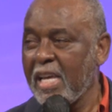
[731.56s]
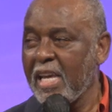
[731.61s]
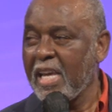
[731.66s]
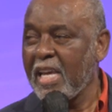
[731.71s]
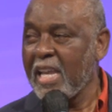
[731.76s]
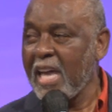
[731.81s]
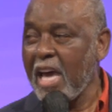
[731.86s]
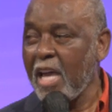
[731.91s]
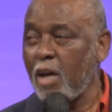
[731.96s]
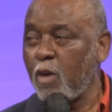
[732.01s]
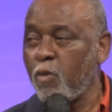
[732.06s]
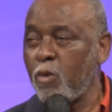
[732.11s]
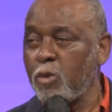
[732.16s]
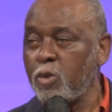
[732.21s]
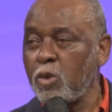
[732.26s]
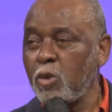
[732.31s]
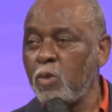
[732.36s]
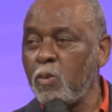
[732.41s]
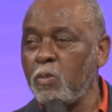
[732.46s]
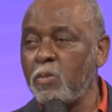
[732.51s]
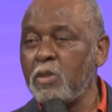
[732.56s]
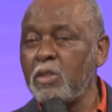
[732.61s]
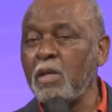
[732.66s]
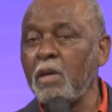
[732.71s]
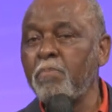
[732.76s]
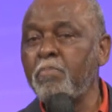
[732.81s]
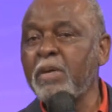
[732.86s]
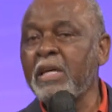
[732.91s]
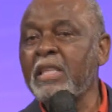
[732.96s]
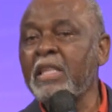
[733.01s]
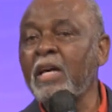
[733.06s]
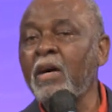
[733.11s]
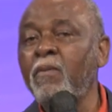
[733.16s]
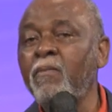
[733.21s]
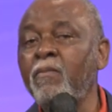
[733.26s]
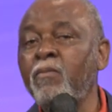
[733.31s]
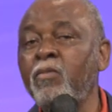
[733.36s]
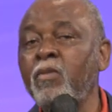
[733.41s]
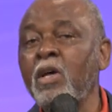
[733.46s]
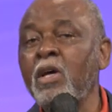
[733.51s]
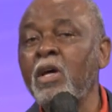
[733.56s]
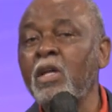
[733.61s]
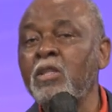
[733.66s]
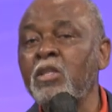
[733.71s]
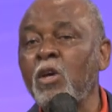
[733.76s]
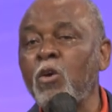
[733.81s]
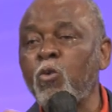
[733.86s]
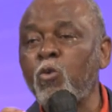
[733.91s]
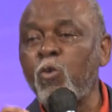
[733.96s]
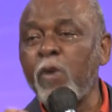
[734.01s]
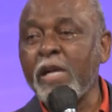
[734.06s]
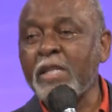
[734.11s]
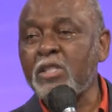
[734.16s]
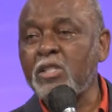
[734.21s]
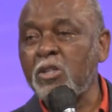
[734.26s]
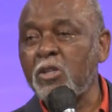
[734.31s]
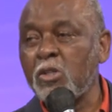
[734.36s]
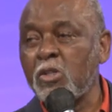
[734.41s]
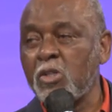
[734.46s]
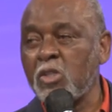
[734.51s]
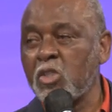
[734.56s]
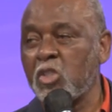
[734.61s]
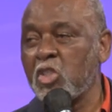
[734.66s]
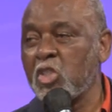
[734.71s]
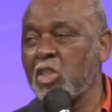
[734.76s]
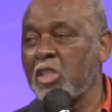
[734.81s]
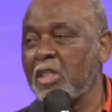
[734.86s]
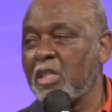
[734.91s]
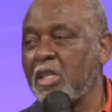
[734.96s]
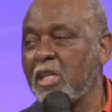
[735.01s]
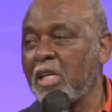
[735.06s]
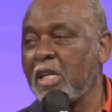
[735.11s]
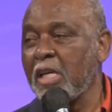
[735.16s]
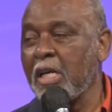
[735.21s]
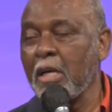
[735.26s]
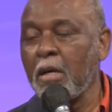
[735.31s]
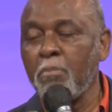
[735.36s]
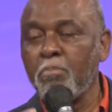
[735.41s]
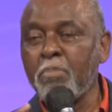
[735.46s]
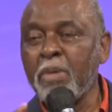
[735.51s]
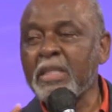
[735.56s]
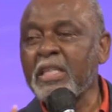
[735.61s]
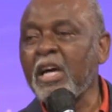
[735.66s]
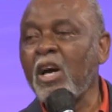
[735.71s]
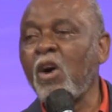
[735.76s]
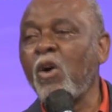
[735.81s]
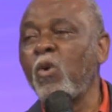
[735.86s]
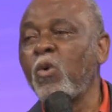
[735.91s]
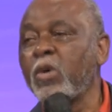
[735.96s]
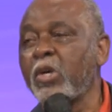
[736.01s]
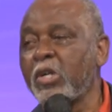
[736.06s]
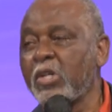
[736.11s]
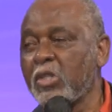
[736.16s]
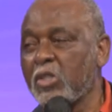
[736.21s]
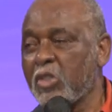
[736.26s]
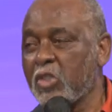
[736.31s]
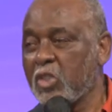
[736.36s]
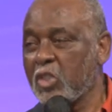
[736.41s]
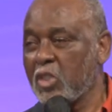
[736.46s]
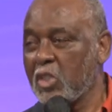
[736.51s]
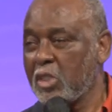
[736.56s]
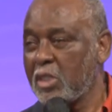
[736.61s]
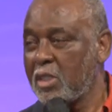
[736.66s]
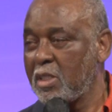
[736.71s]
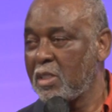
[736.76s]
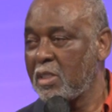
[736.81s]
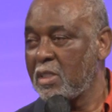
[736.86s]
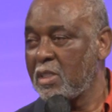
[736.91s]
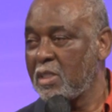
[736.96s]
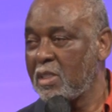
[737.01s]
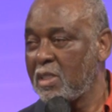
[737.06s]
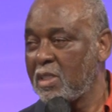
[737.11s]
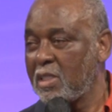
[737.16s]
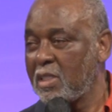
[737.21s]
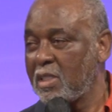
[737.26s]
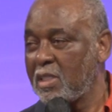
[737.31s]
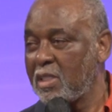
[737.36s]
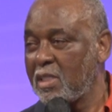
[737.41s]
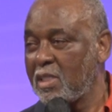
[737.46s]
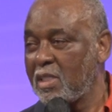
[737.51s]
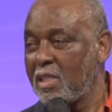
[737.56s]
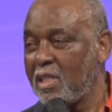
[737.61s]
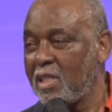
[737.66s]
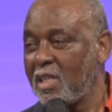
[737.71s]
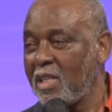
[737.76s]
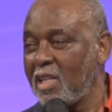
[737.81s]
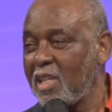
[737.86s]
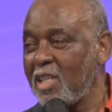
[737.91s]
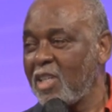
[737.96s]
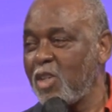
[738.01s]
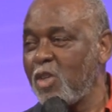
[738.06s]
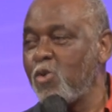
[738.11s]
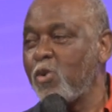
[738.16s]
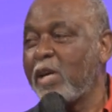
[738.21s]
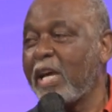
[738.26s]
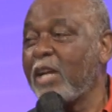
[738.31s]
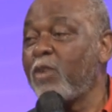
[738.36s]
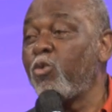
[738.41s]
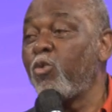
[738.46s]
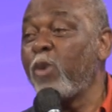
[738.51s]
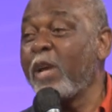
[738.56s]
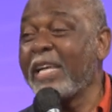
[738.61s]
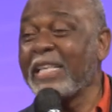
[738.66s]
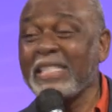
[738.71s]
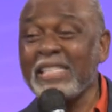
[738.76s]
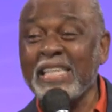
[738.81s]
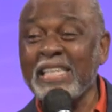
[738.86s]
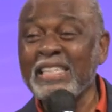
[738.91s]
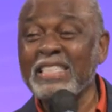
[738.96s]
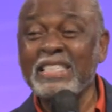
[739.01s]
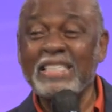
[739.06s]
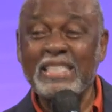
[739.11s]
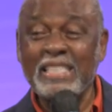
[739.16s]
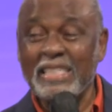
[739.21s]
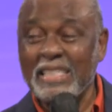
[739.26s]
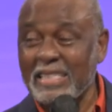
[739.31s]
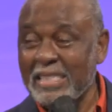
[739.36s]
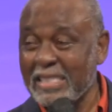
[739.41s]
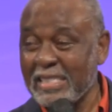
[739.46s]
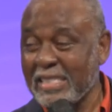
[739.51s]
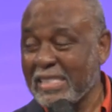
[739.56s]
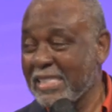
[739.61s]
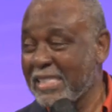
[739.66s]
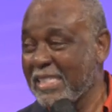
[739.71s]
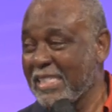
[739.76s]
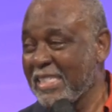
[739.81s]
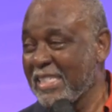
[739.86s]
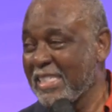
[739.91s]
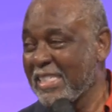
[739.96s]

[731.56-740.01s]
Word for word: And I don't want you to be the, the renters, but the owners. You can rent to others.